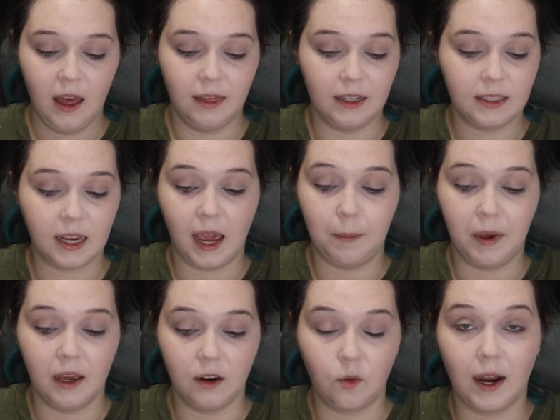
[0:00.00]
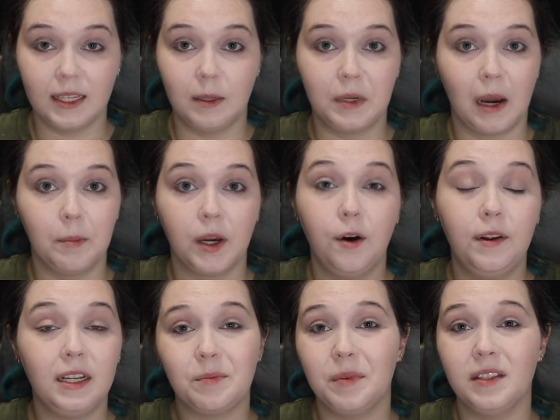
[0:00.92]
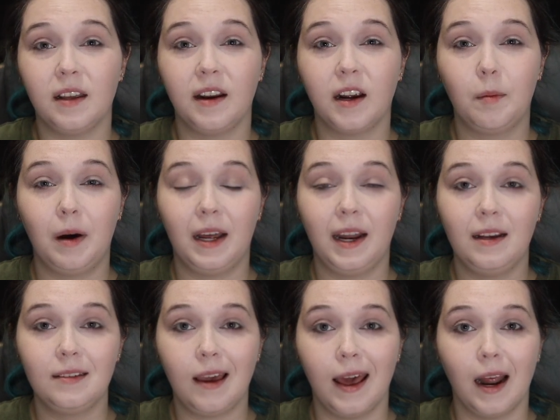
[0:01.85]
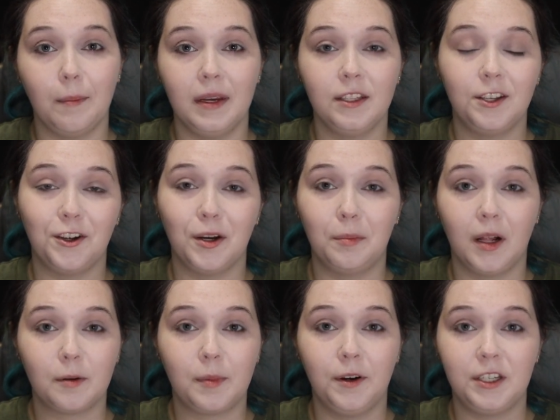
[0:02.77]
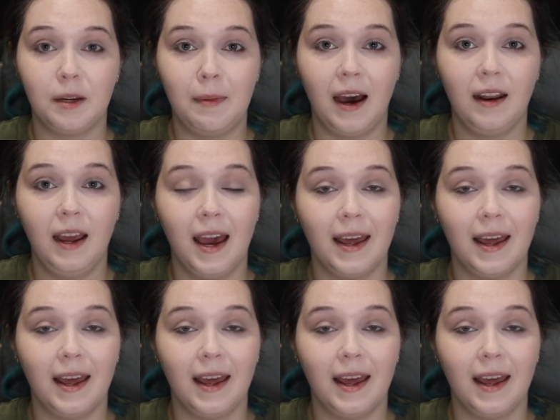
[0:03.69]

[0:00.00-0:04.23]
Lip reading: This came in quite some time ago and it's been sitting on my desk, and I meant to do a blog post about it,